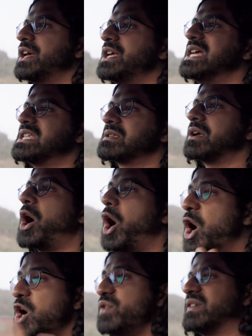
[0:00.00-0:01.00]
It's
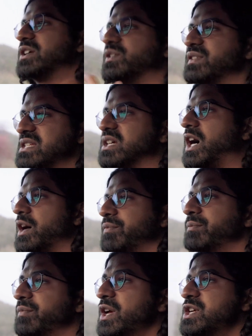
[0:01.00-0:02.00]
overkill for this car.
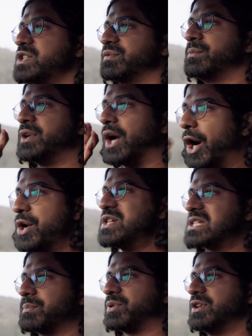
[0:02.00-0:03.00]
So from an
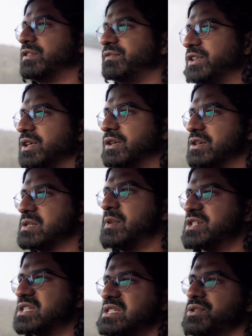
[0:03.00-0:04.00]
ownership point of view, as
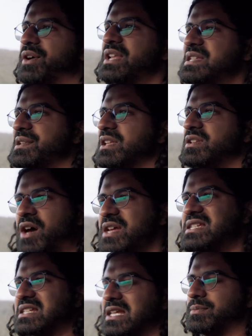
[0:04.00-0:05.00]
much as it's not necessarily the
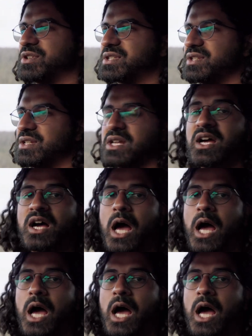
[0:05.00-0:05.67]
nicest gearbox to use,